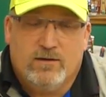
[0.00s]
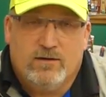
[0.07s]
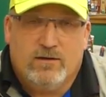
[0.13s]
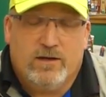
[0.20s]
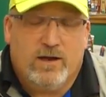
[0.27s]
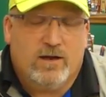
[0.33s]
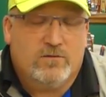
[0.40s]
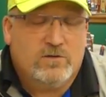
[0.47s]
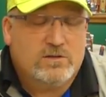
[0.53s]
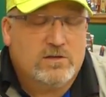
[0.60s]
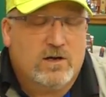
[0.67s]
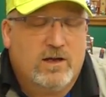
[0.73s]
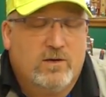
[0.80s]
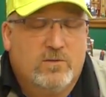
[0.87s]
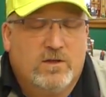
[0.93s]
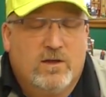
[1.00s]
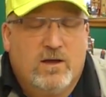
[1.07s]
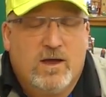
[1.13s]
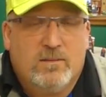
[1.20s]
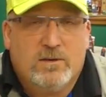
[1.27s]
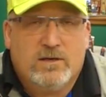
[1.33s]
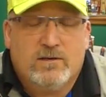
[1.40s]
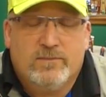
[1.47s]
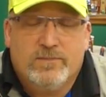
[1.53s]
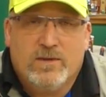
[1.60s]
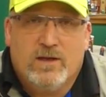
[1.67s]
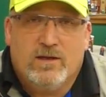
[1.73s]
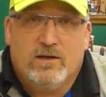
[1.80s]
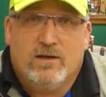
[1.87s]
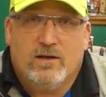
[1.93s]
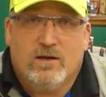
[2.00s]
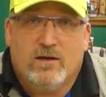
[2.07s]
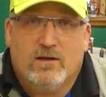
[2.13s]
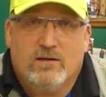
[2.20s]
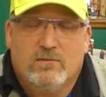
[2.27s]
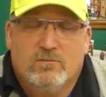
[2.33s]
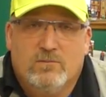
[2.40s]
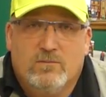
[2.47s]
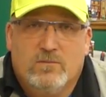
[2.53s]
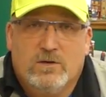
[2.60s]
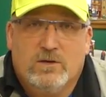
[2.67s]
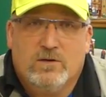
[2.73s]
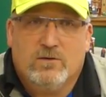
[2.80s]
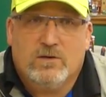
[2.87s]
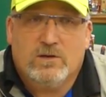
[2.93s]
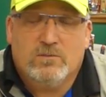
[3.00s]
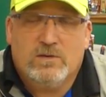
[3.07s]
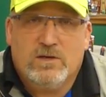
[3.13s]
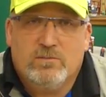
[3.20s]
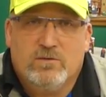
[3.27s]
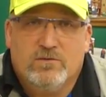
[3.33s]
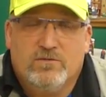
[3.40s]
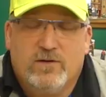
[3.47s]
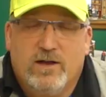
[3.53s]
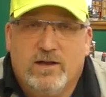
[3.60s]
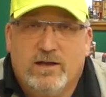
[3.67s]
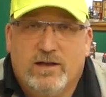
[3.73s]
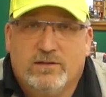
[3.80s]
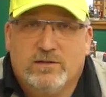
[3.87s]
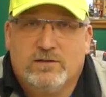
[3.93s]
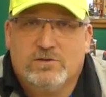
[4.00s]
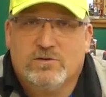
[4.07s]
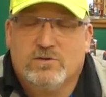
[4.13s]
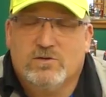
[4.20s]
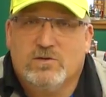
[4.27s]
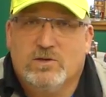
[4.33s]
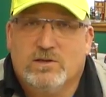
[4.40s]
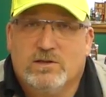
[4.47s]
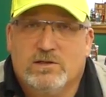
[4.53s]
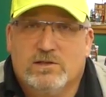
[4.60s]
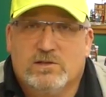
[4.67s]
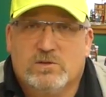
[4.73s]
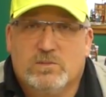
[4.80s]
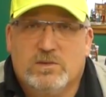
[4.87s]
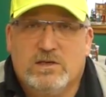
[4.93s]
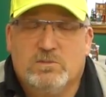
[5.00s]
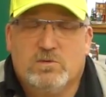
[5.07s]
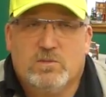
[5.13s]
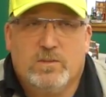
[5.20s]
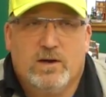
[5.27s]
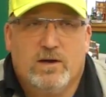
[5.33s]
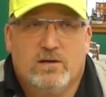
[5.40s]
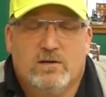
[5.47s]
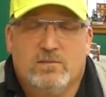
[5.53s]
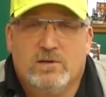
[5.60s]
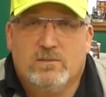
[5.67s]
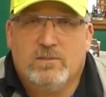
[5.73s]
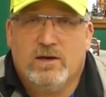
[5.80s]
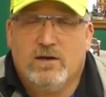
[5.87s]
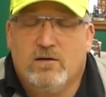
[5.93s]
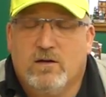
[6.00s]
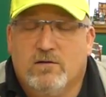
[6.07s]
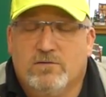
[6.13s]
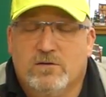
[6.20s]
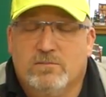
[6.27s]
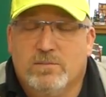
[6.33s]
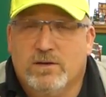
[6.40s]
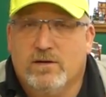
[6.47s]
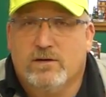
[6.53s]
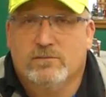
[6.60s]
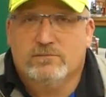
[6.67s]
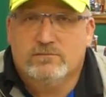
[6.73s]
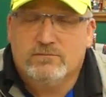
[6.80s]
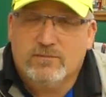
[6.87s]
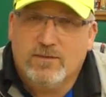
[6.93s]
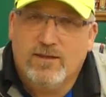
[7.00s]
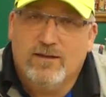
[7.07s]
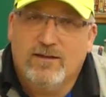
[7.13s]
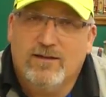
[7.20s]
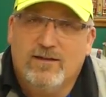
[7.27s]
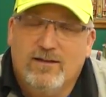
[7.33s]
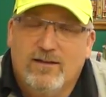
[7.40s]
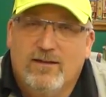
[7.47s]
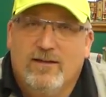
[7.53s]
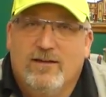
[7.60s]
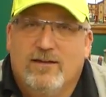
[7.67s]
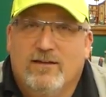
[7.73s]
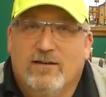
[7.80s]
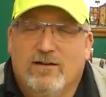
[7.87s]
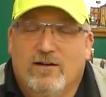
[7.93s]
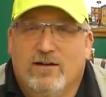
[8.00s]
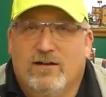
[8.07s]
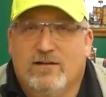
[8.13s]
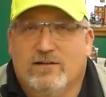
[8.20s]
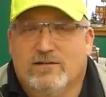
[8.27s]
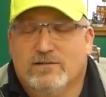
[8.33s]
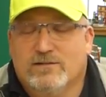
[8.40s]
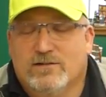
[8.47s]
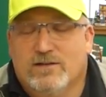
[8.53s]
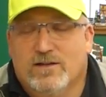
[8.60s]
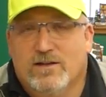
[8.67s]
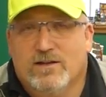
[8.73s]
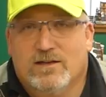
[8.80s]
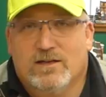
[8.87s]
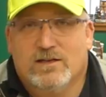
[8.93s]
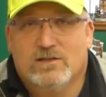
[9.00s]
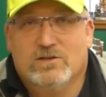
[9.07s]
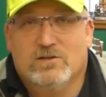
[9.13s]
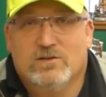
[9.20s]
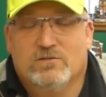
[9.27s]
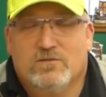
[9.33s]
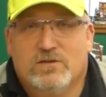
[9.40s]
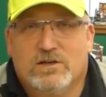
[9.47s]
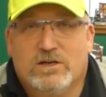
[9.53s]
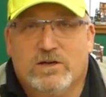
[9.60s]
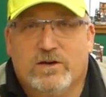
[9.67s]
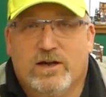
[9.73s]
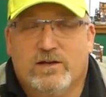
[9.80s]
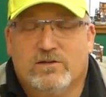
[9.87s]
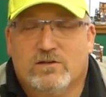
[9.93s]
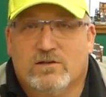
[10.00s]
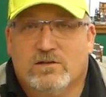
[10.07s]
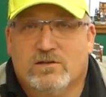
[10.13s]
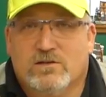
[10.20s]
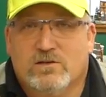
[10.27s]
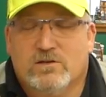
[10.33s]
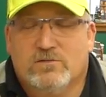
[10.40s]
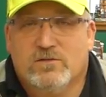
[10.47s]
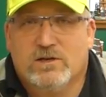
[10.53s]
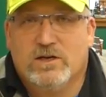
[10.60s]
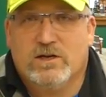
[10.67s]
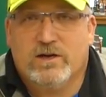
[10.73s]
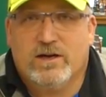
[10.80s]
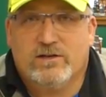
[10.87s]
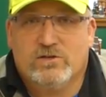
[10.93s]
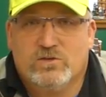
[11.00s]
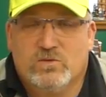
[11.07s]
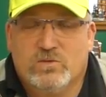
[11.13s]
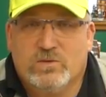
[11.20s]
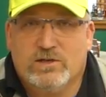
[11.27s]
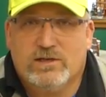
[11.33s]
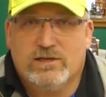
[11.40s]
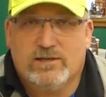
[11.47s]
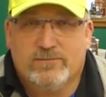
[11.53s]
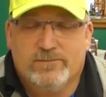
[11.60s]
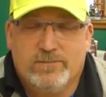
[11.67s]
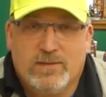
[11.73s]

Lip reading: Now, if you start out with a hobby, you know, and people find out that you're doing this, be prepared to be paid off in beer until you figure out your way.